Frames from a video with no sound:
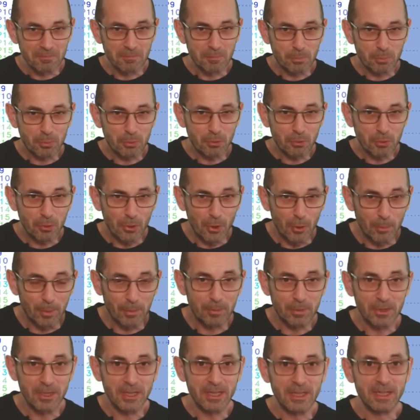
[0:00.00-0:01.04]

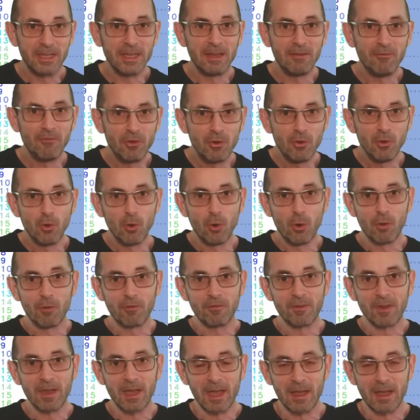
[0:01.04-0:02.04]
probably in the north